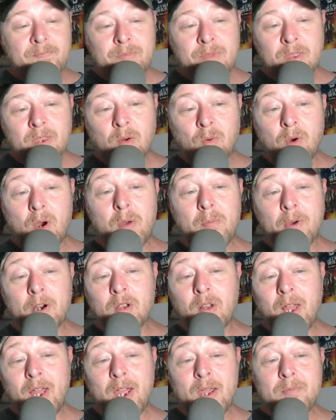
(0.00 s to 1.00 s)
The rumor
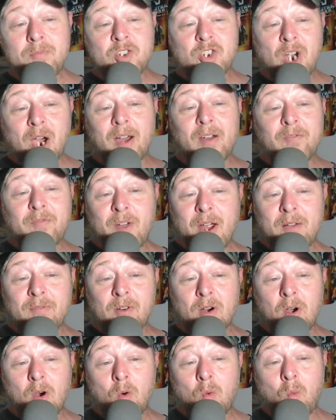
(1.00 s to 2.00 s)
claims Jon
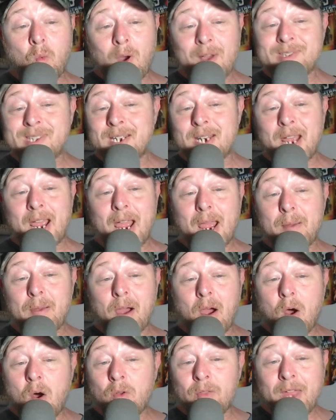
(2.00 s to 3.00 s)
Favreau wasn't
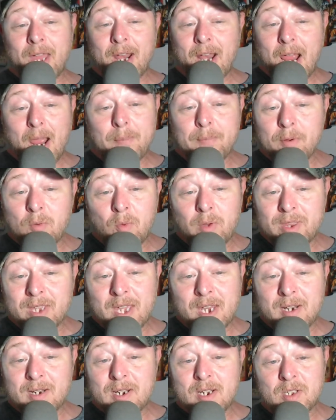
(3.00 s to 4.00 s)
all that happy with
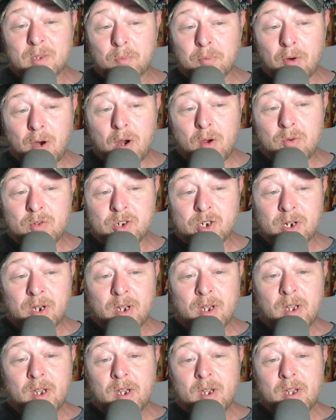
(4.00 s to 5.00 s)
Kennedy's approach,
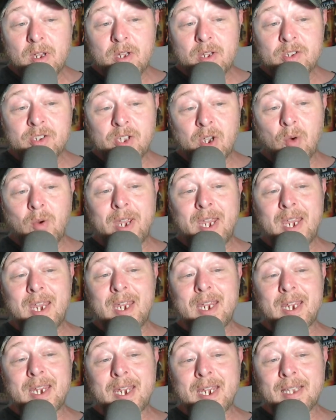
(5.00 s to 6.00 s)
so
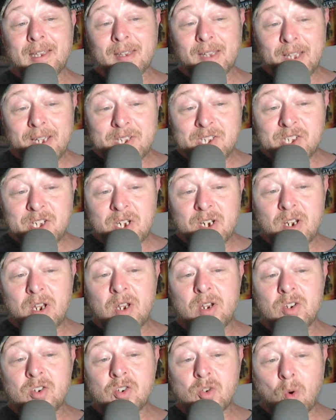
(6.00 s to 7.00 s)
he enlisted
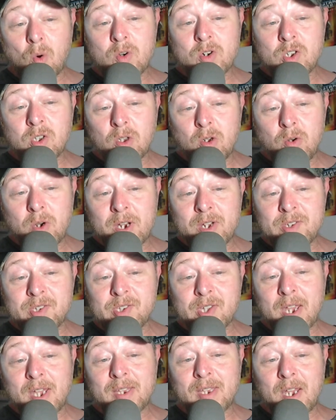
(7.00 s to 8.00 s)
George Lucas,
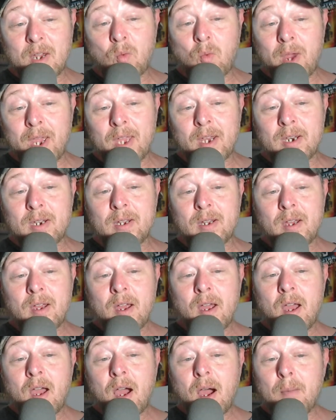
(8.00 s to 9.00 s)
and they went
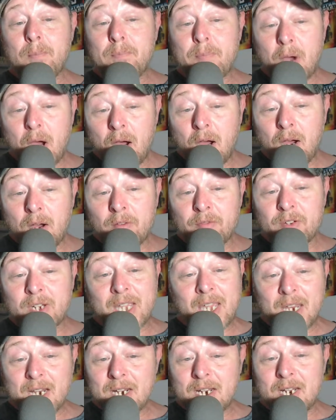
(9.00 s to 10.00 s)
above
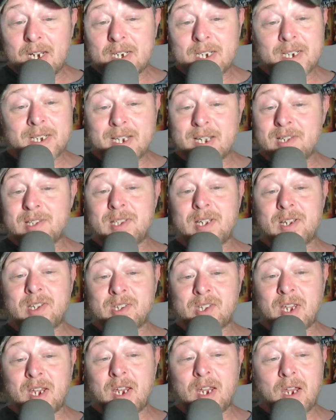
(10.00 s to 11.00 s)
Kennedy to Disney
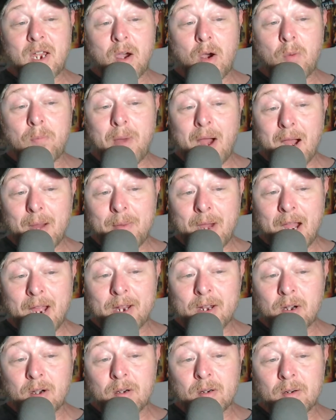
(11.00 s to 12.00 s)
CEO Bob
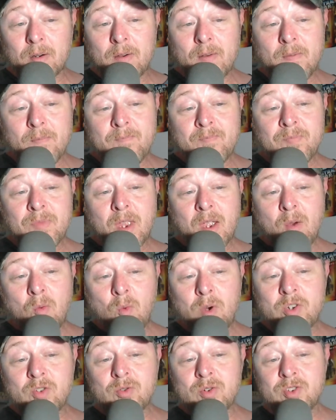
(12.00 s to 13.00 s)
Iger,
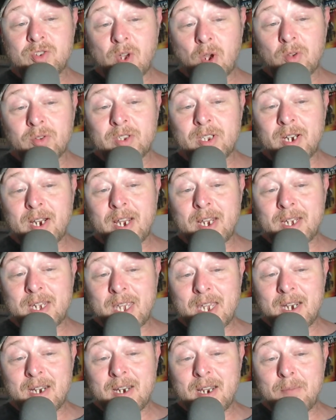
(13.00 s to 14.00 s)
which resulted in
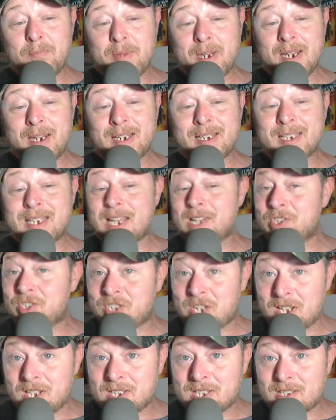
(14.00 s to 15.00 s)
Kennedy being
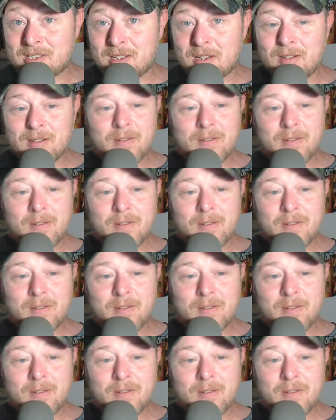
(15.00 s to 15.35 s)
distanced